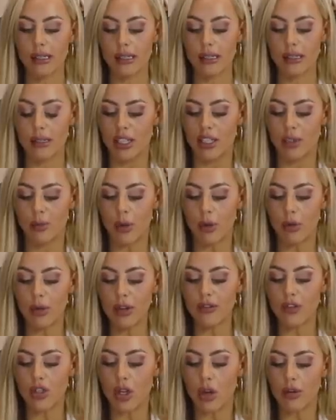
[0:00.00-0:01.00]
Spewing
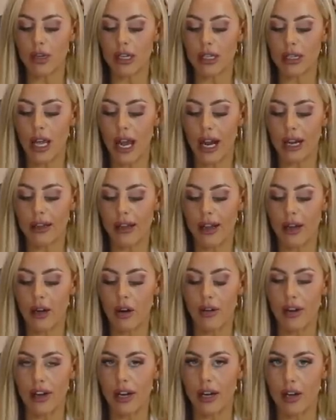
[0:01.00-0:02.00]
if Joel didn't like
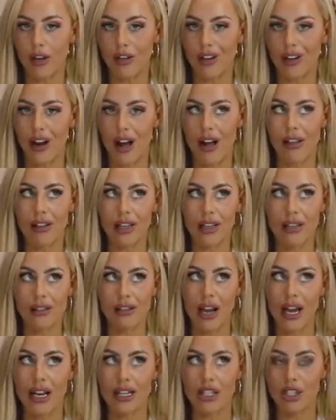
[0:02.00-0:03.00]
coriander and garlic,
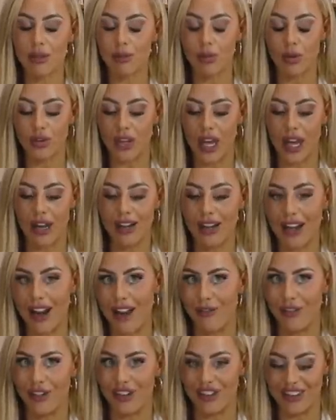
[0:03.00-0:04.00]
so I just put that in
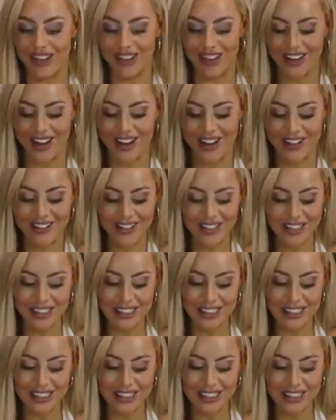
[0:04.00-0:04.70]
everything now.